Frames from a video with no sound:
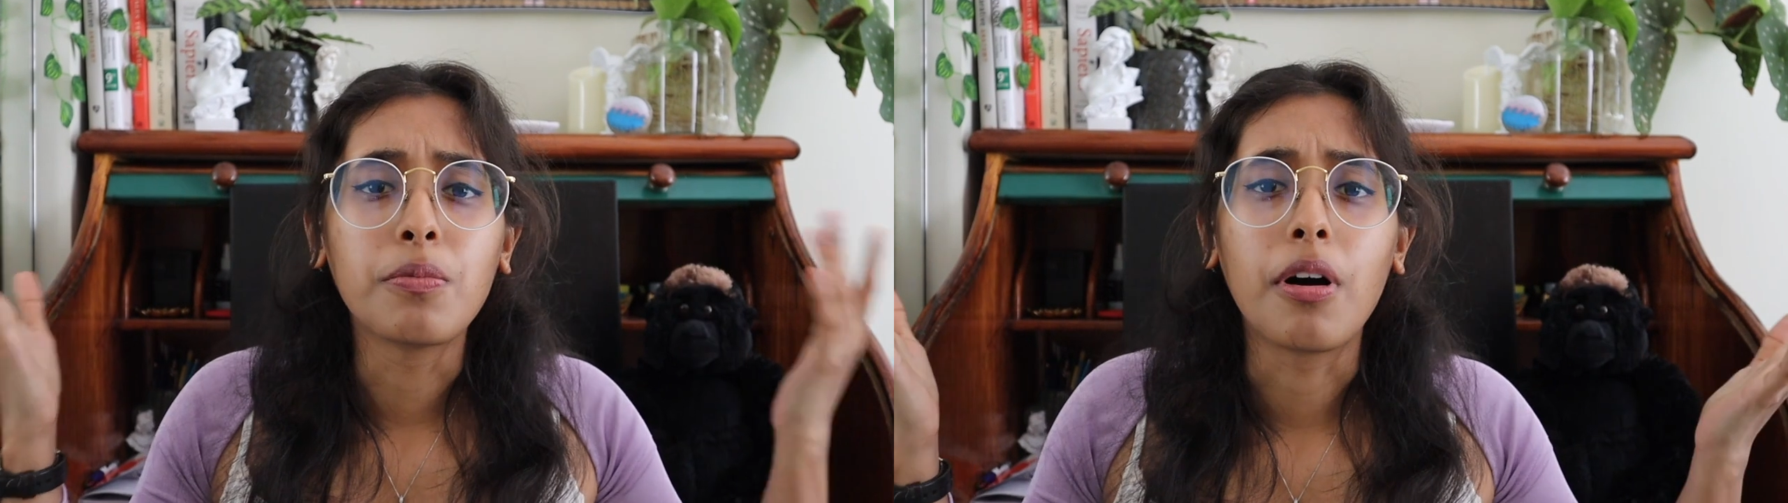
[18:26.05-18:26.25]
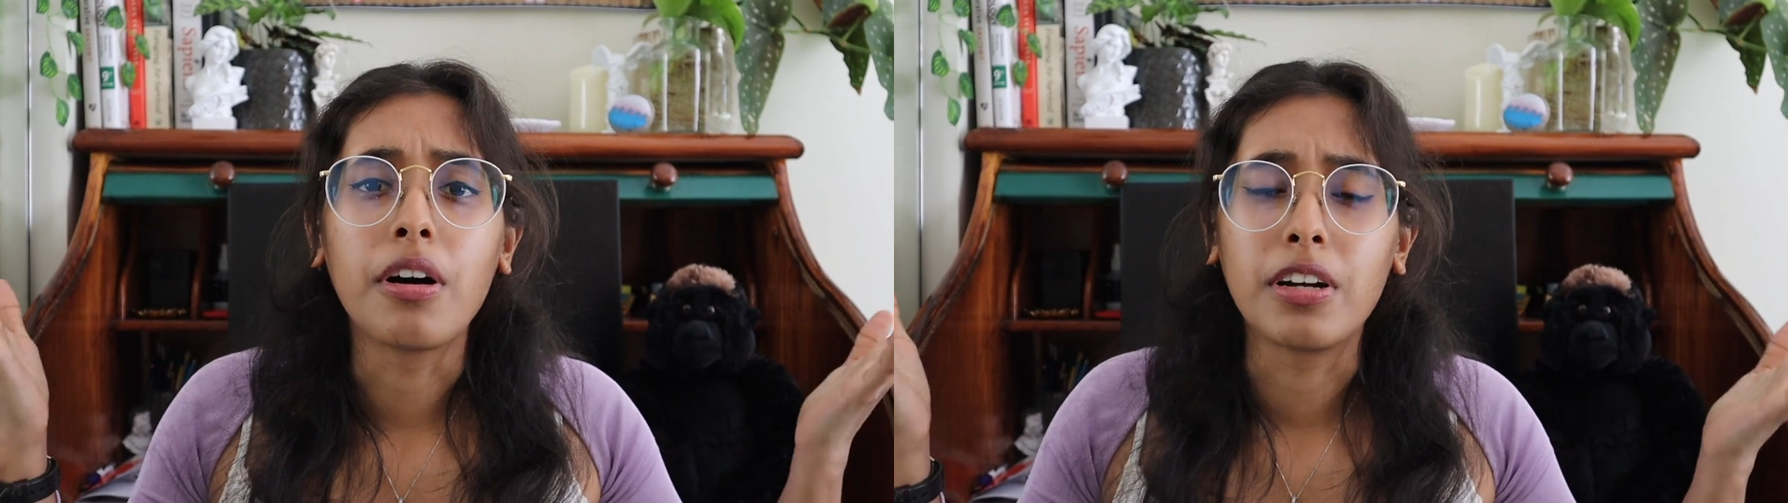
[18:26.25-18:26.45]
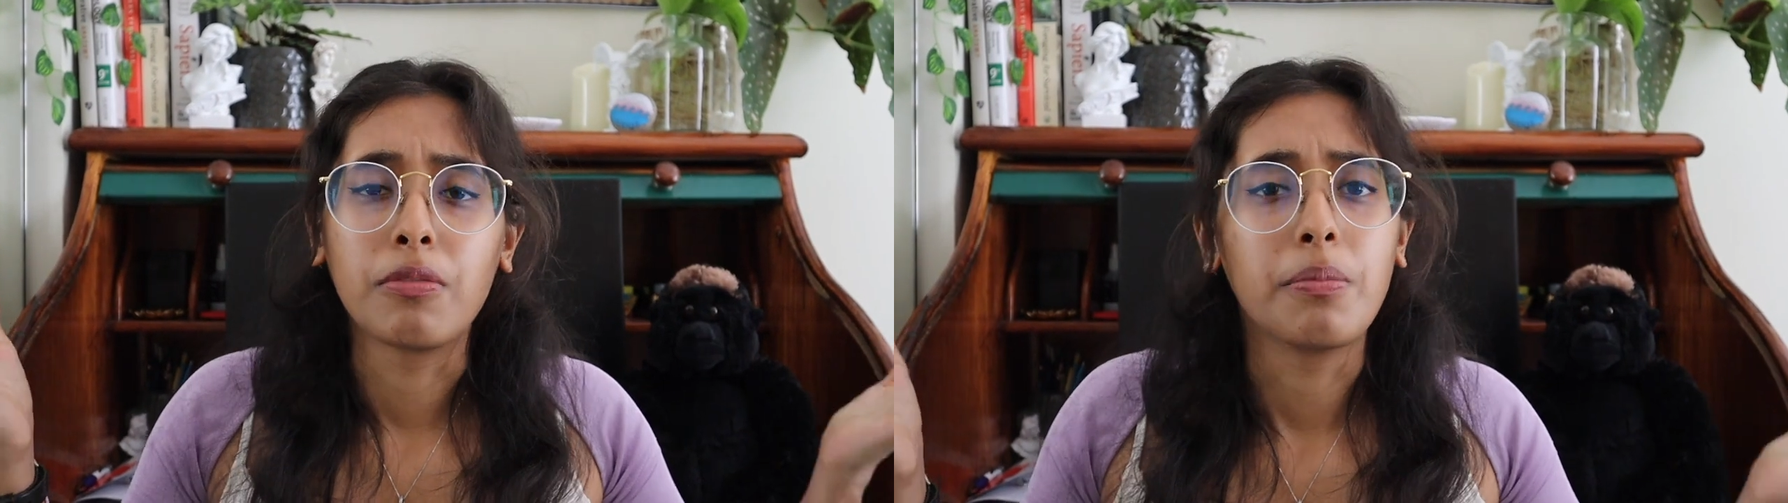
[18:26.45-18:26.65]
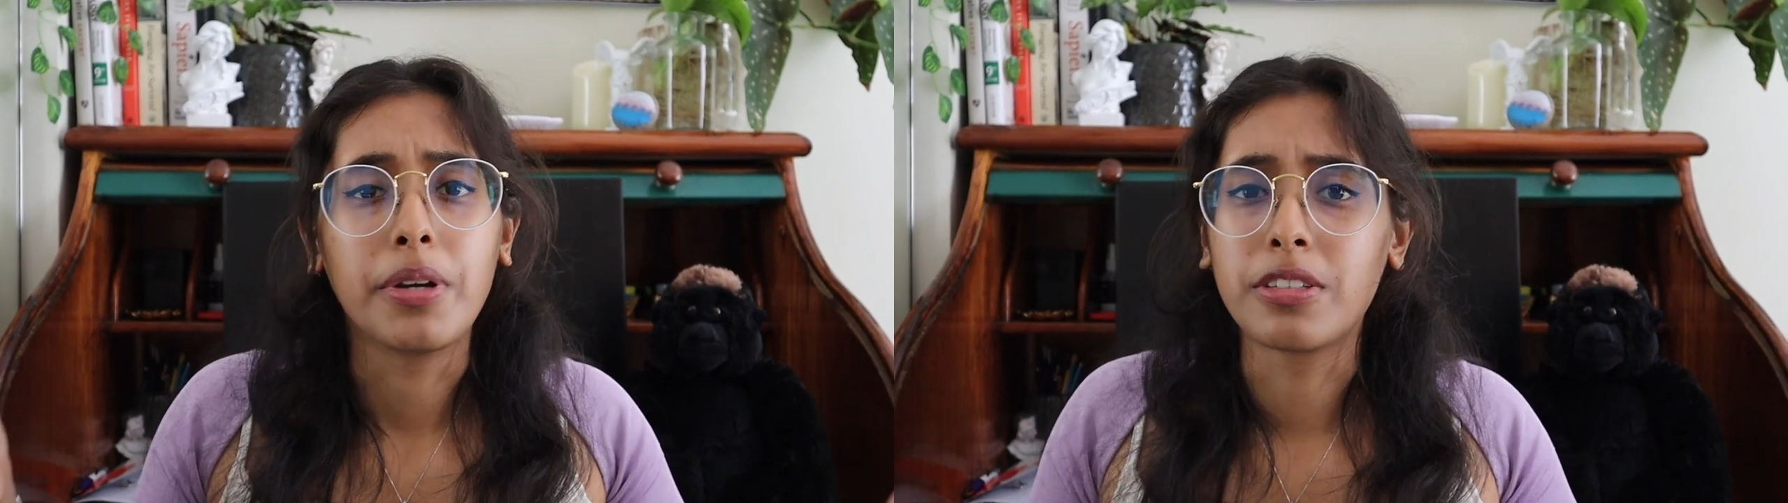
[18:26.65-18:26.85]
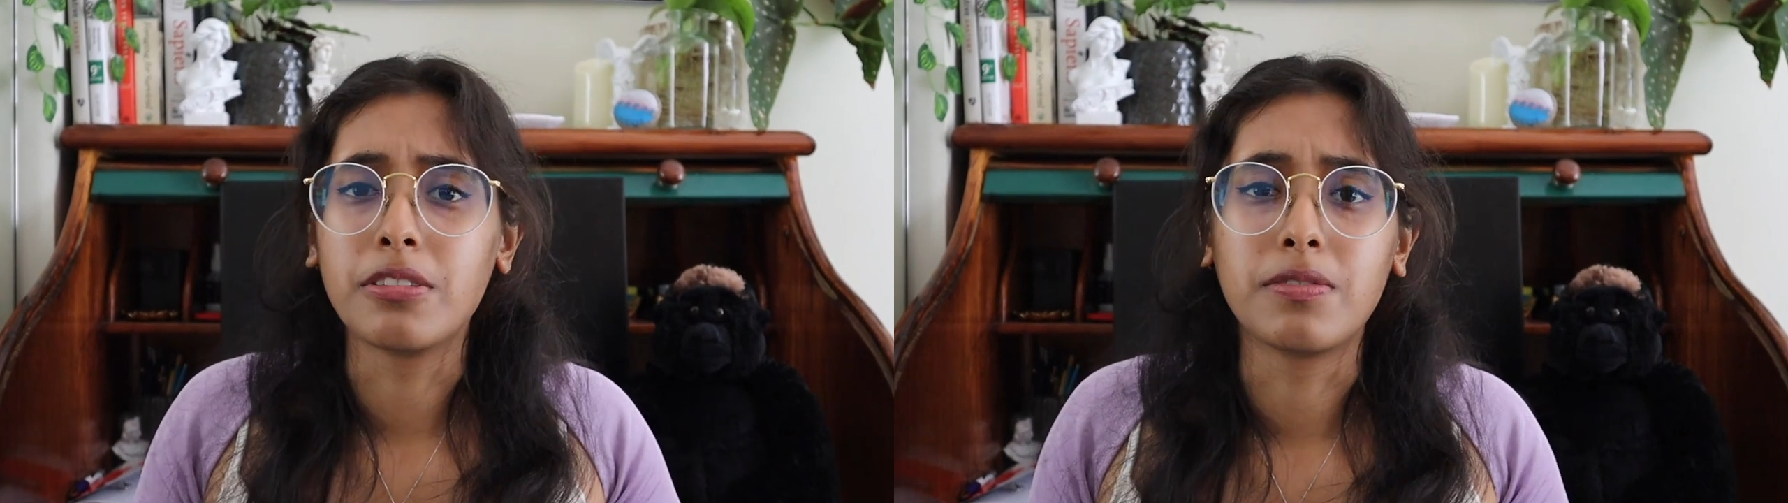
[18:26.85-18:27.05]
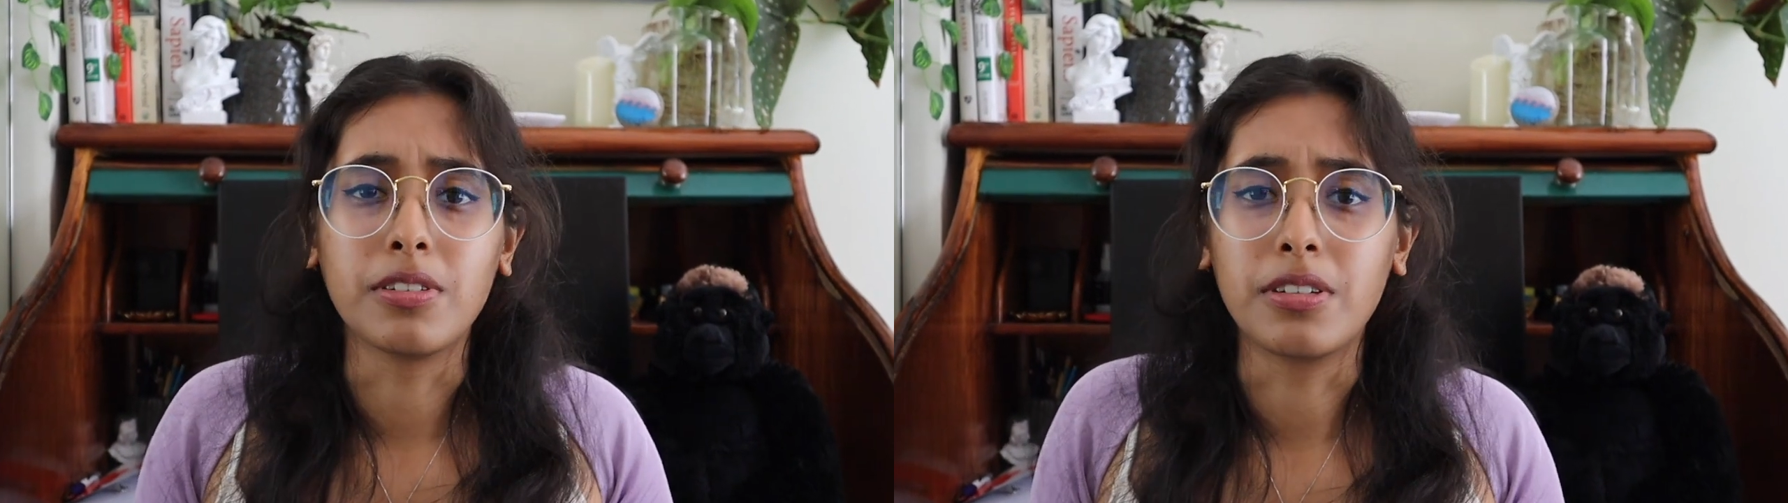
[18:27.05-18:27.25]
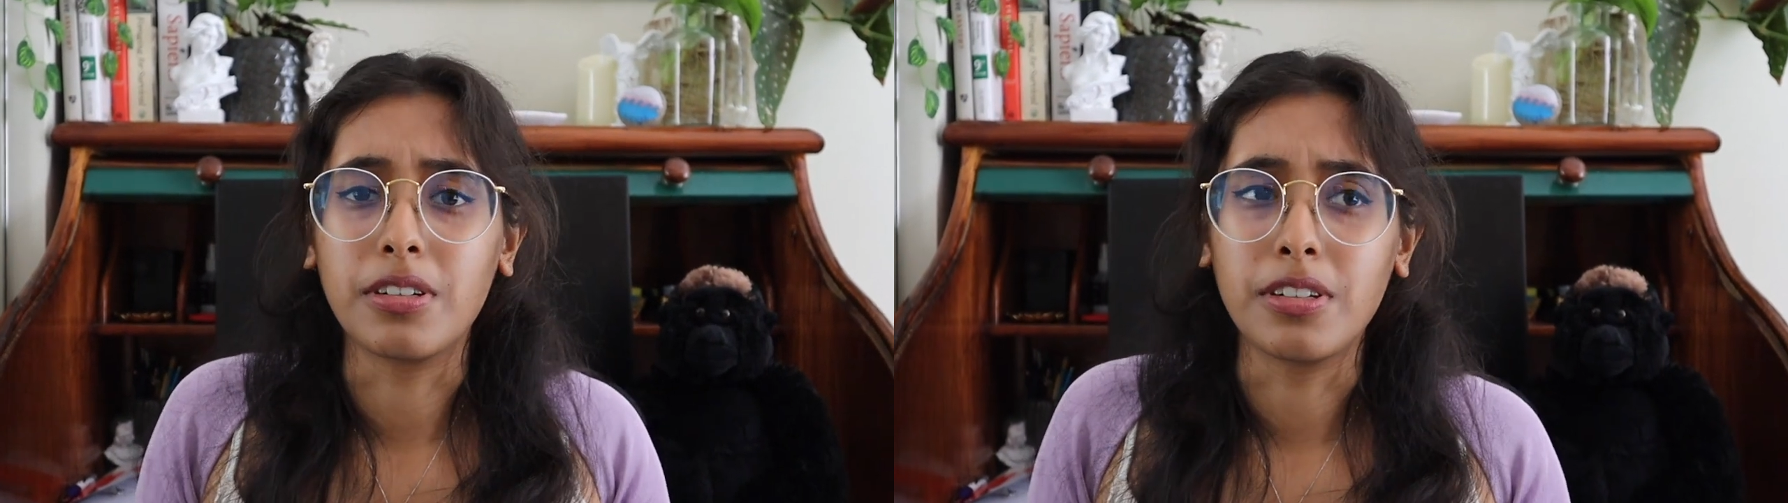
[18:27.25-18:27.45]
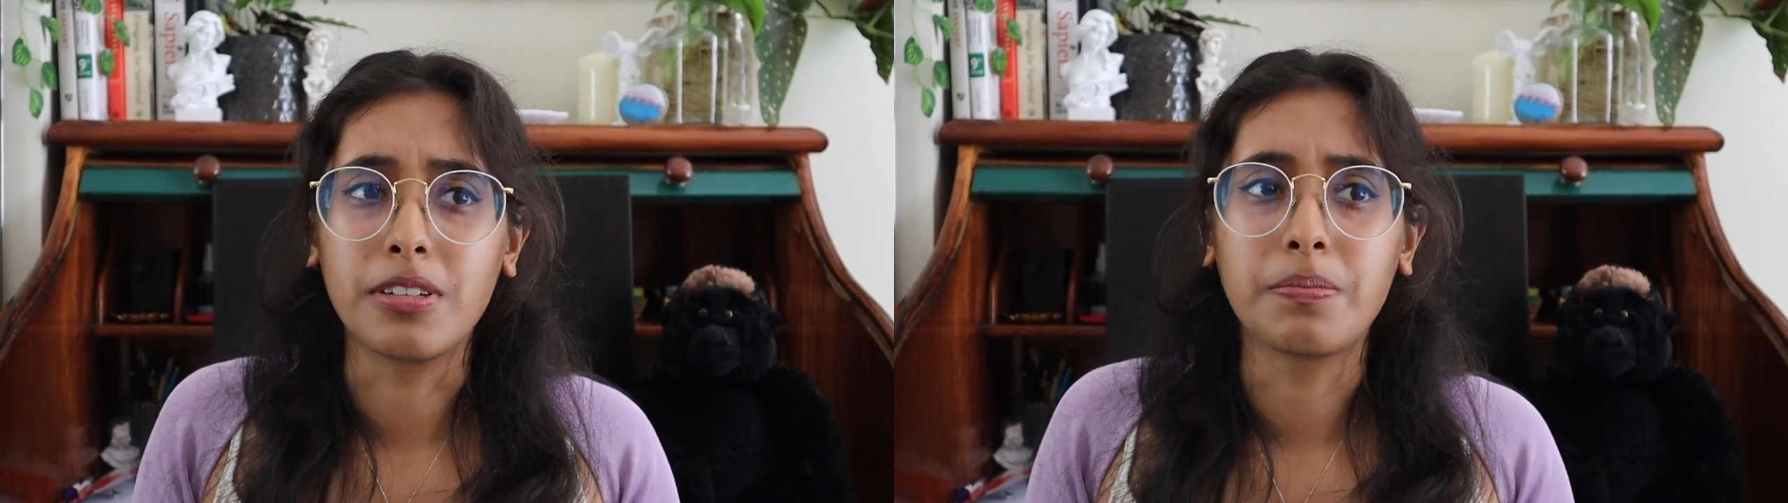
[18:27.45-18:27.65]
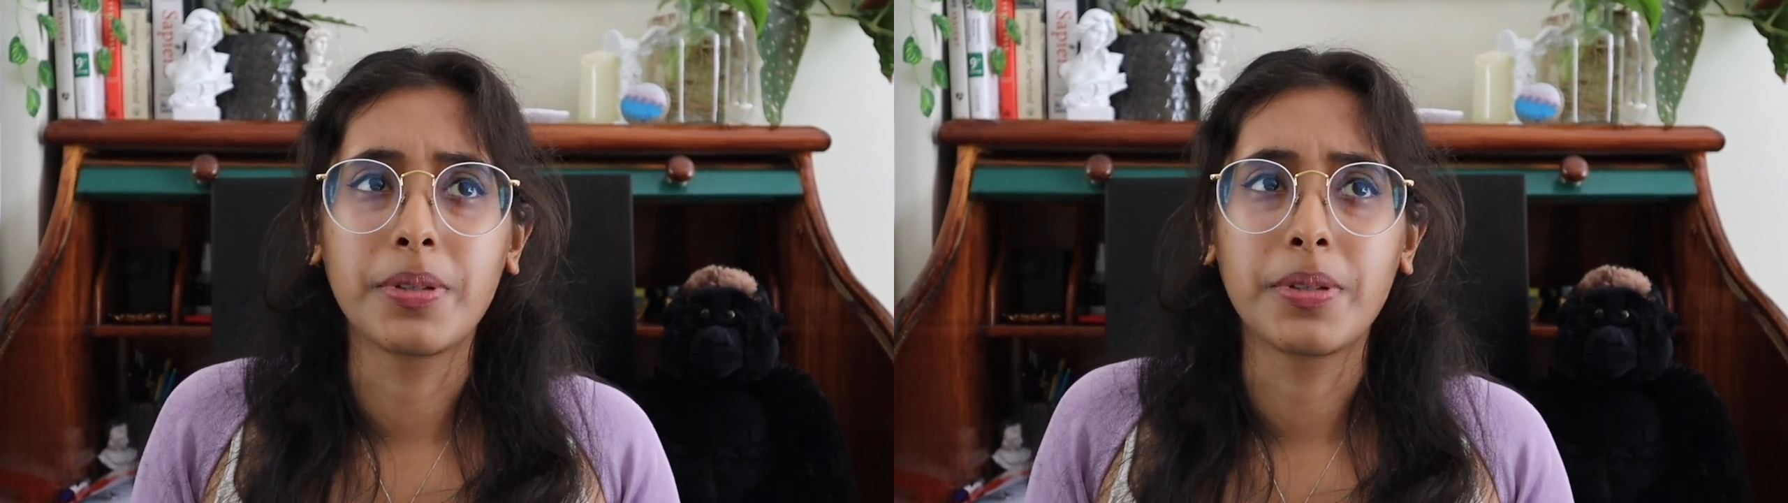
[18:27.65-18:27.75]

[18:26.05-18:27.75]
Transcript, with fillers: want and what makes you feel good.